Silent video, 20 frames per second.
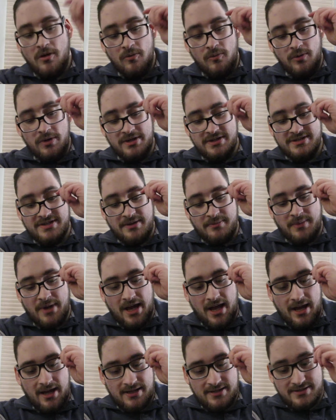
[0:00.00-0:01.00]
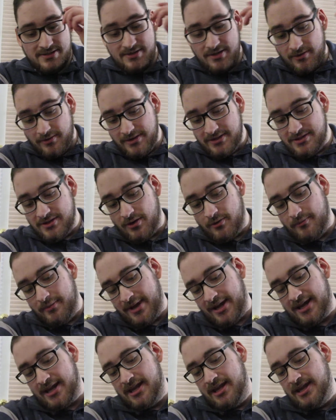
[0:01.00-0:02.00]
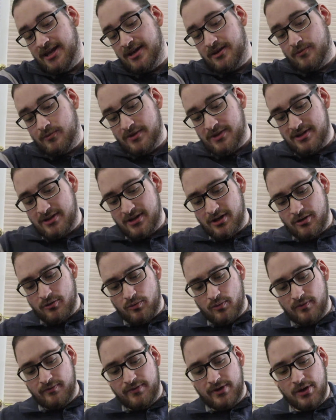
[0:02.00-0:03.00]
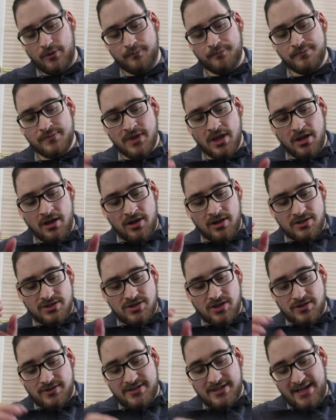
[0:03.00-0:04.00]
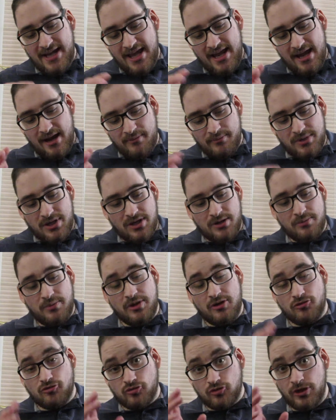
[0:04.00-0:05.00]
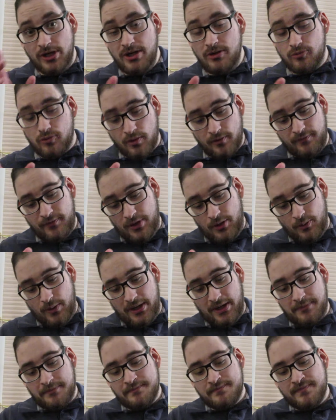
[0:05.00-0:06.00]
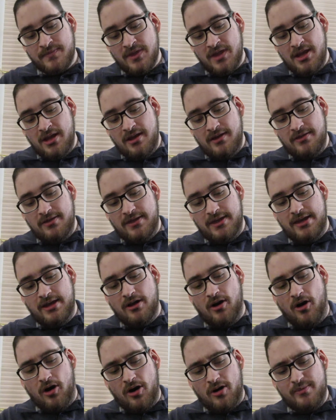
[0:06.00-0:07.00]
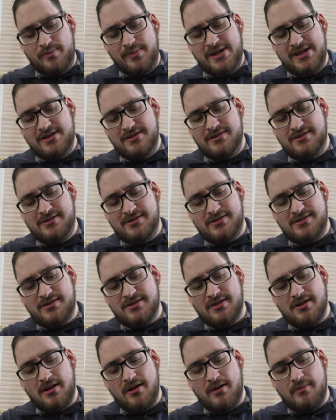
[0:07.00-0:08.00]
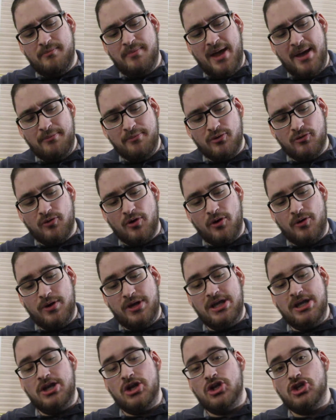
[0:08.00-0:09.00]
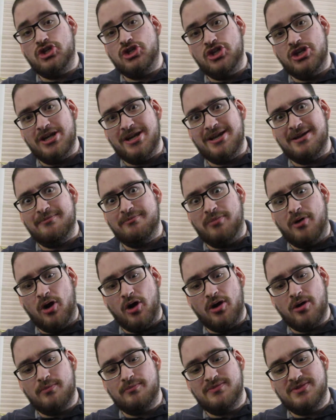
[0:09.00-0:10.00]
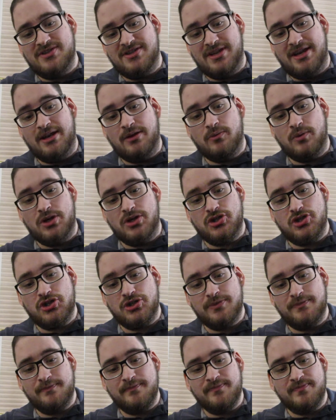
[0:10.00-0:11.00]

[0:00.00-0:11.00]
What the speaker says: What is up, guys? Tony Tone back again with another review. So today I'm going to be re-reviewing the Arby's Pepperoni Chicken Parm Sandwich.